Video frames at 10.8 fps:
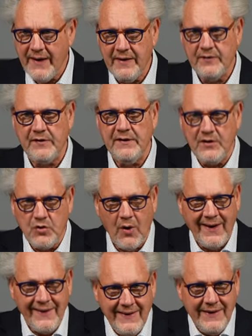is it that you are
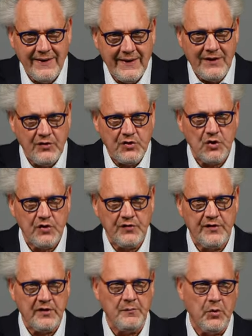here in church
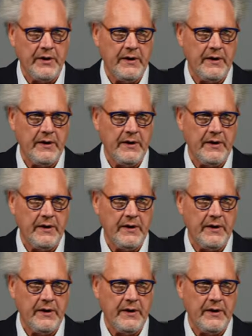this morning?